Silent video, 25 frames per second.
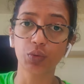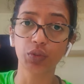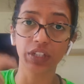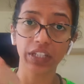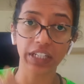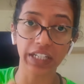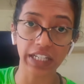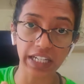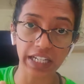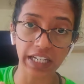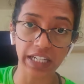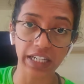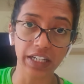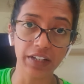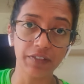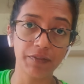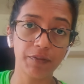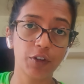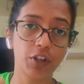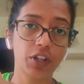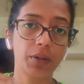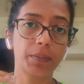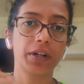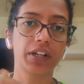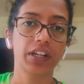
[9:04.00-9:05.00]
need
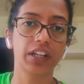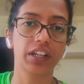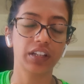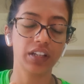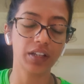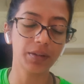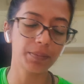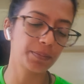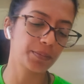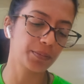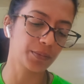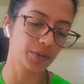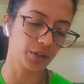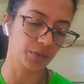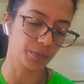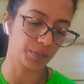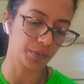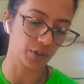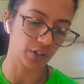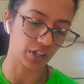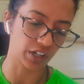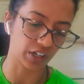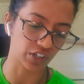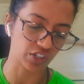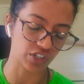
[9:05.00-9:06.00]
for a particular
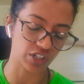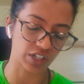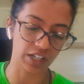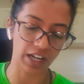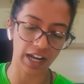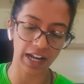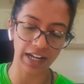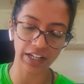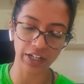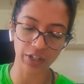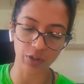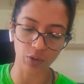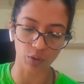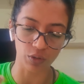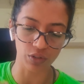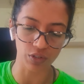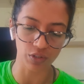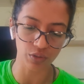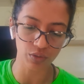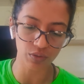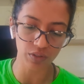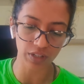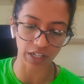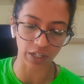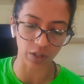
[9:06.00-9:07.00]
production, and it
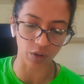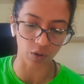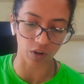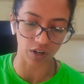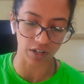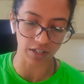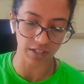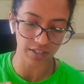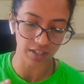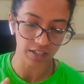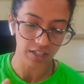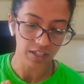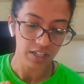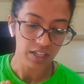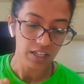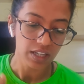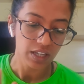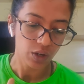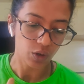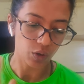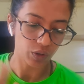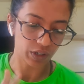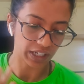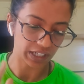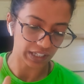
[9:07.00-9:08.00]
also records.
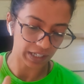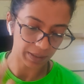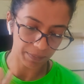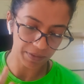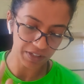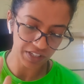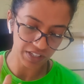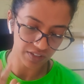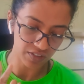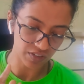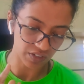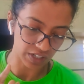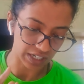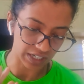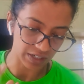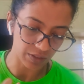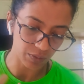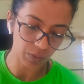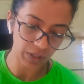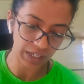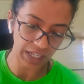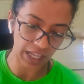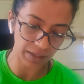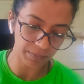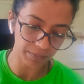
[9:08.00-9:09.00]
Okay, let me just read.
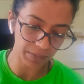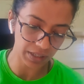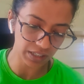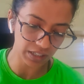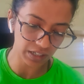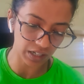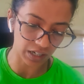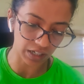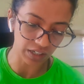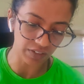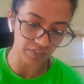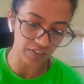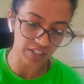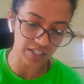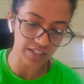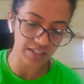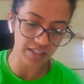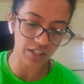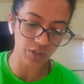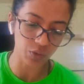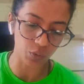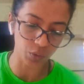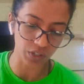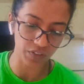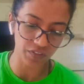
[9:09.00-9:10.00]
Kanban card, which is
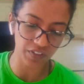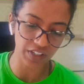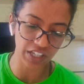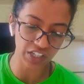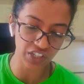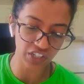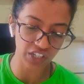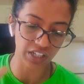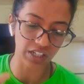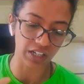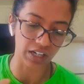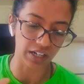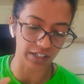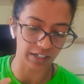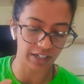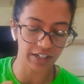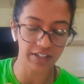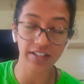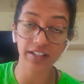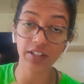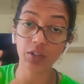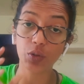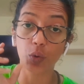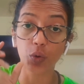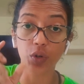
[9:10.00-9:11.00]
a notification card.
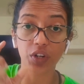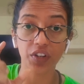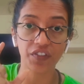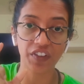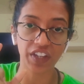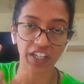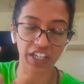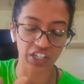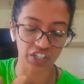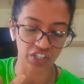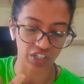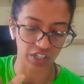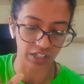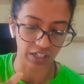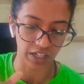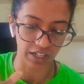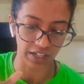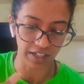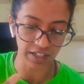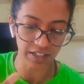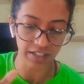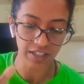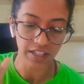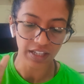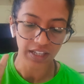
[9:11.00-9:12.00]
It's a notification
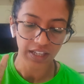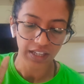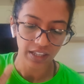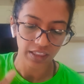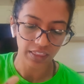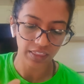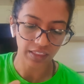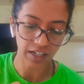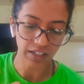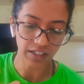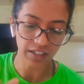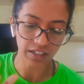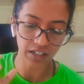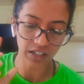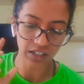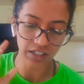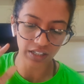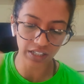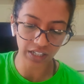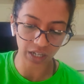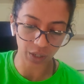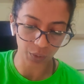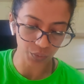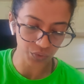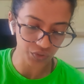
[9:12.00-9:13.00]
card that
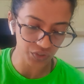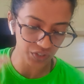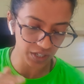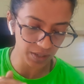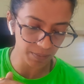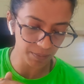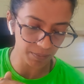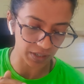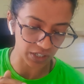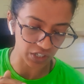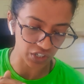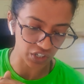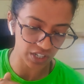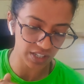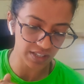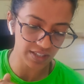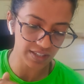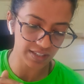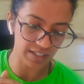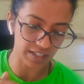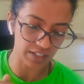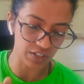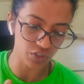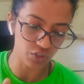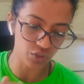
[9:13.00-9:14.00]
a downstream machine
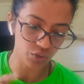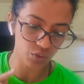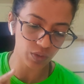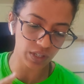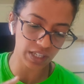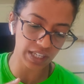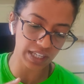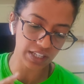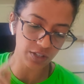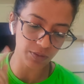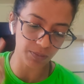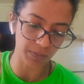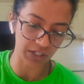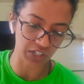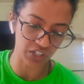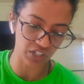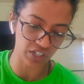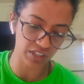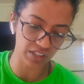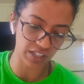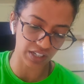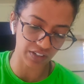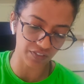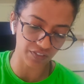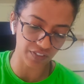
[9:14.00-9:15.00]
sends to each
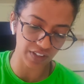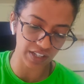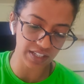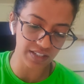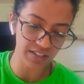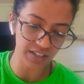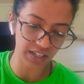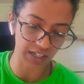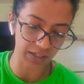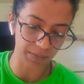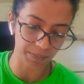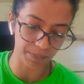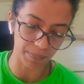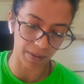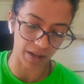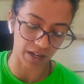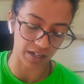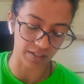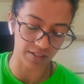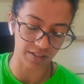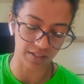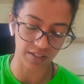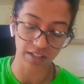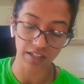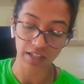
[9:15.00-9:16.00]
machine that feeds it
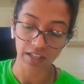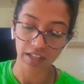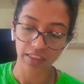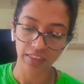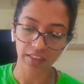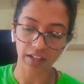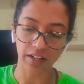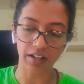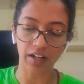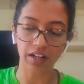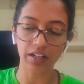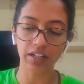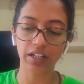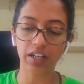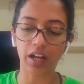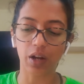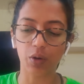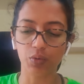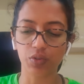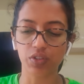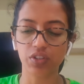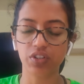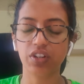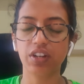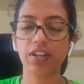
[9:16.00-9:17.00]
parts. That a
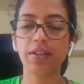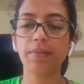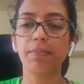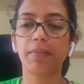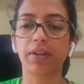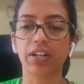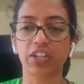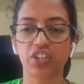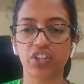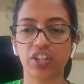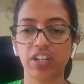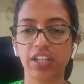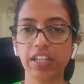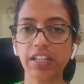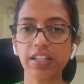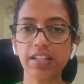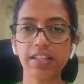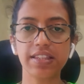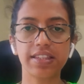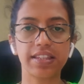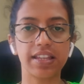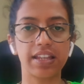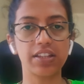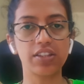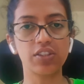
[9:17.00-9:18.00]
downstream machine
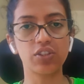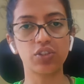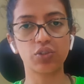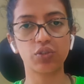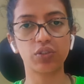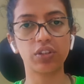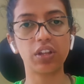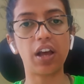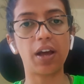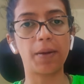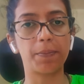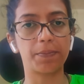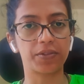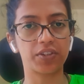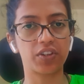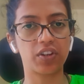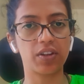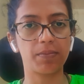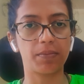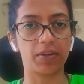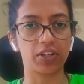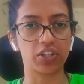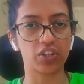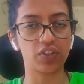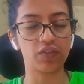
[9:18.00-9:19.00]
sends to the
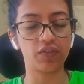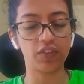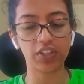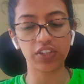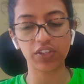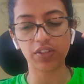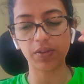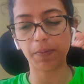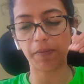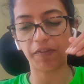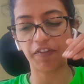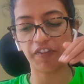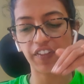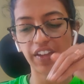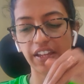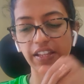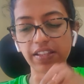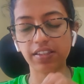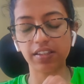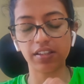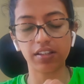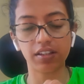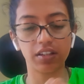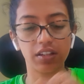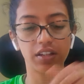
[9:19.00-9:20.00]
upstream machine which
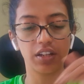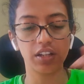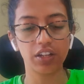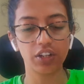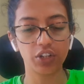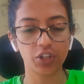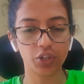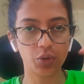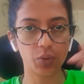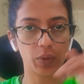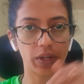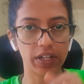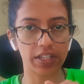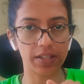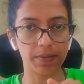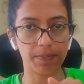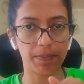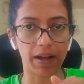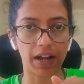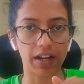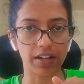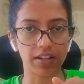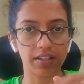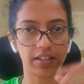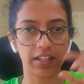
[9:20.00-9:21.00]
feeds to its
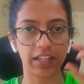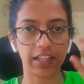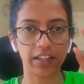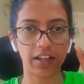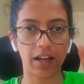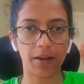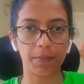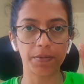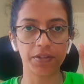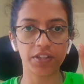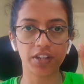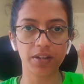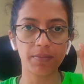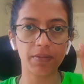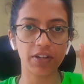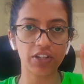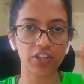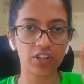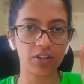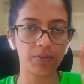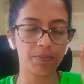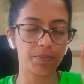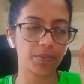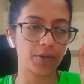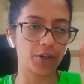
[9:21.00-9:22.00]
parts. Like upstream
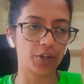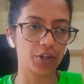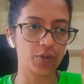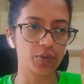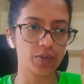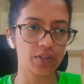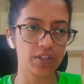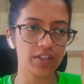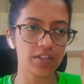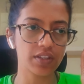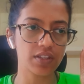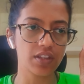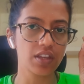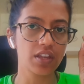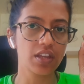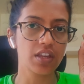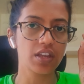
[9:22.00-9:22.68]
machine produces